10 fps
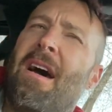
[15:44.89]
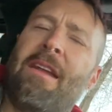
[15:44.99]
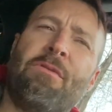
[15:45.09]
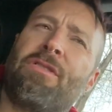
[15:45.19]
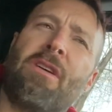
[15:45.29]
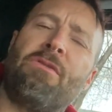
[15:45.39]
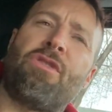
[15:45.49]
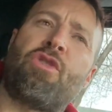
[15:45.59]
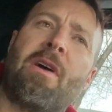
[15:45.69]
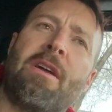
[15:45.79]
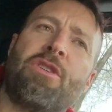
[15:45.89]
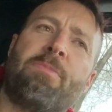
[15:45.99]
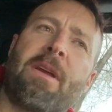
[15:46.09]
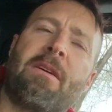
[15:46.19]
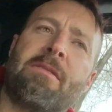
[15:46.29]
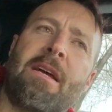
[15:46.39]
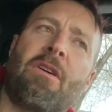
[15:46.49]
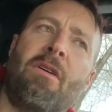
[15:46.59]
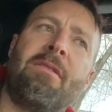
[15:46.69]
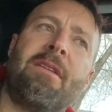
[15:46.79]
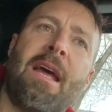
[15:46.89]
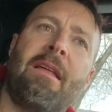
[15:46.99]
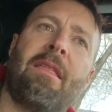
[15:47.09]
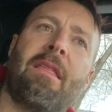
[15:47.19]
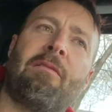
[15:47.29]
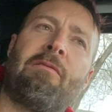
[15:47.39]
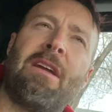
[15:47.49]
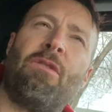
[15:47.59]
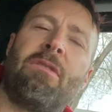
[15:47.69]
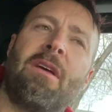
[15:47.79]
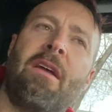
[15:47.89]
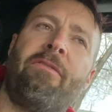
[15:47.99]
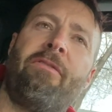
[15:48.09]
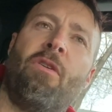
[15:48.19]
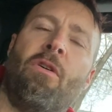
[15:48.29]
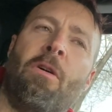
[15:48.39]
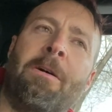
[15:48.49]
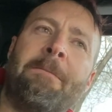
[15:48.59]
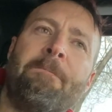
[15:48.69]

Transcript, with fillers: And it was so strange because, like, on day three or day four,